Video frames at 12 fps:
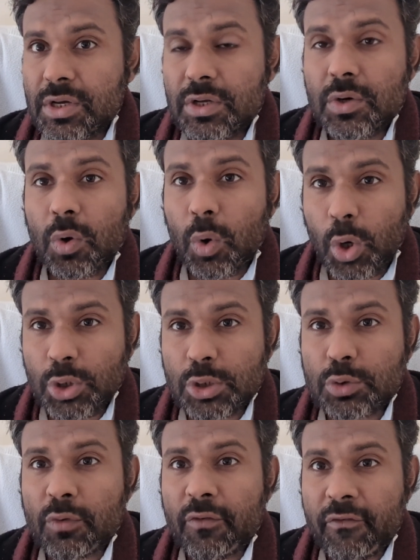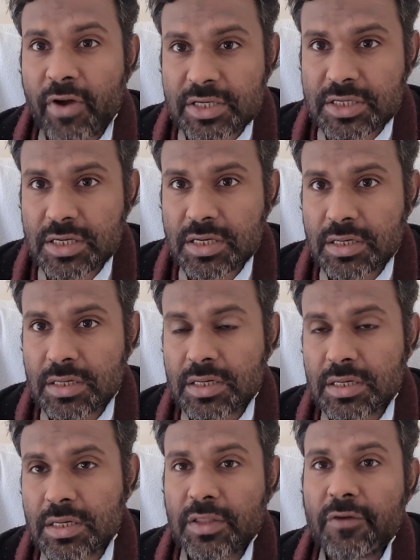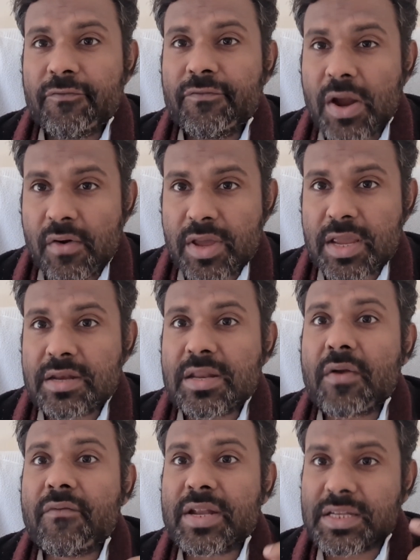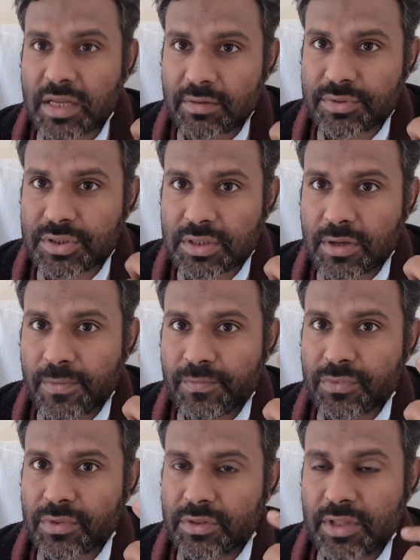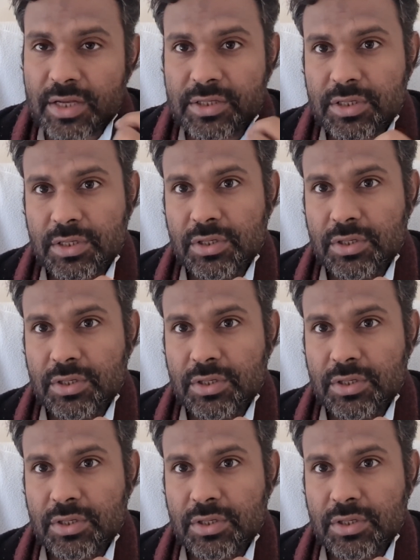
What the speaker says: in order to fit the very narratives that